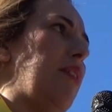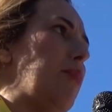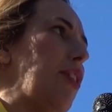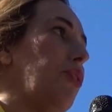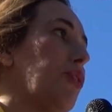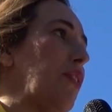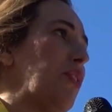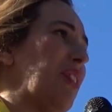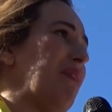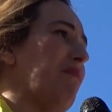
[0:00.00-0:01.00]
But I also have
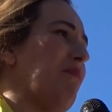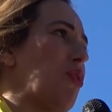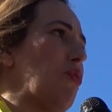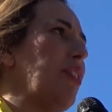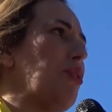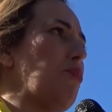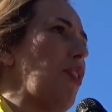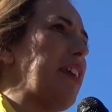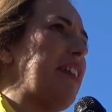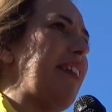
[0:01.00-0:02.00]
to try to
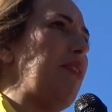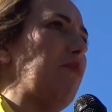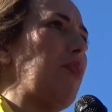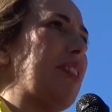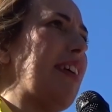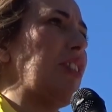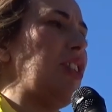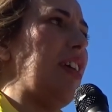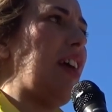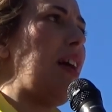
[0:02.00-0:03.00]
break down what's
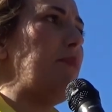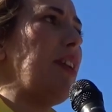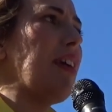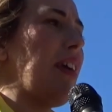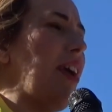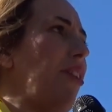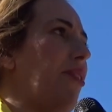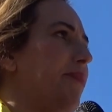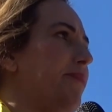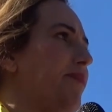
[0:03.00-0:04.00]
actually happening here.